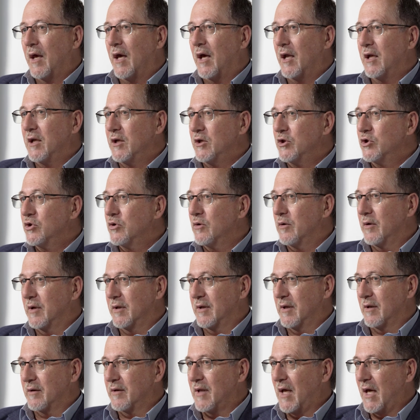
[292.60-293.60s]
and
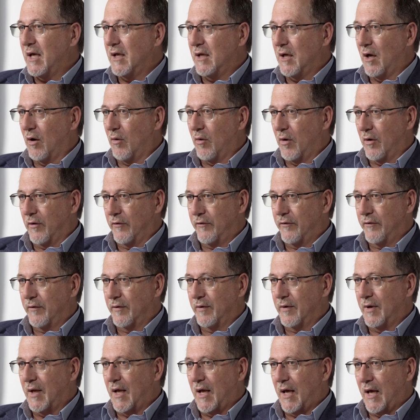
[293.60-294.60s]
ensuring that they go off
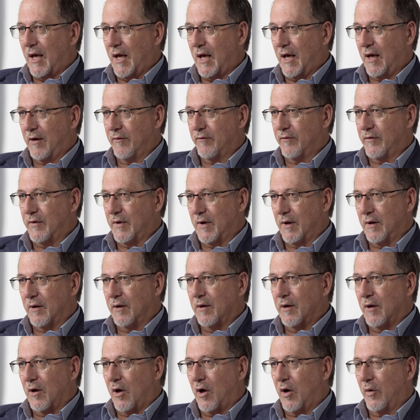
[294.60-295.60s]
and have the
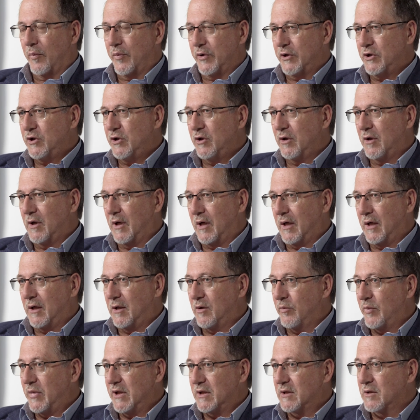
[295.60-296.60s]
opportunity
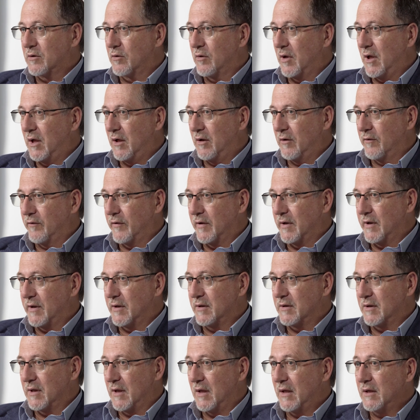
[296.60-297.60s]
to be screened for the
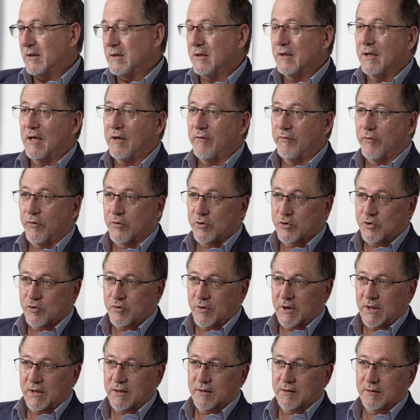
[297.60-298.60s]
disease and therefore
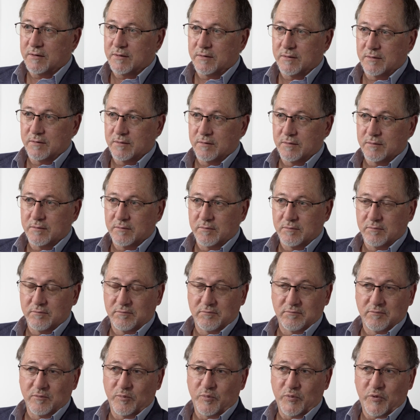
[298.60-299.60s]
treated and
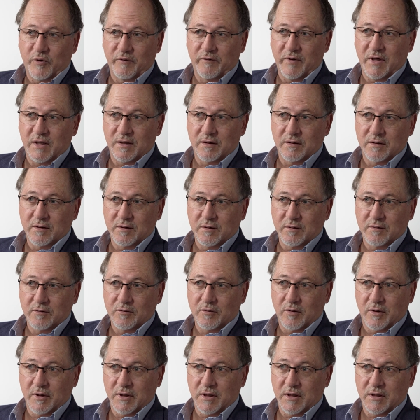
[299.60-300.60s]
prevent
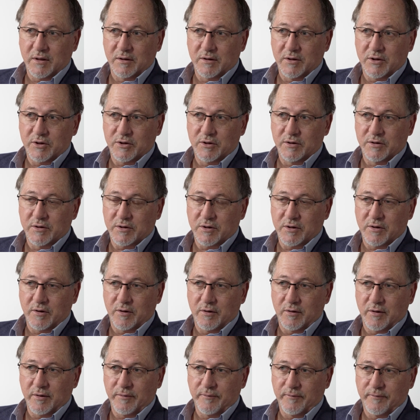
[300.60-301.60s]
chronic conditions
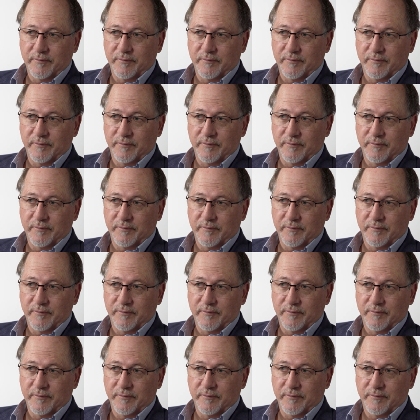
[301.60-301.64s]
occurring.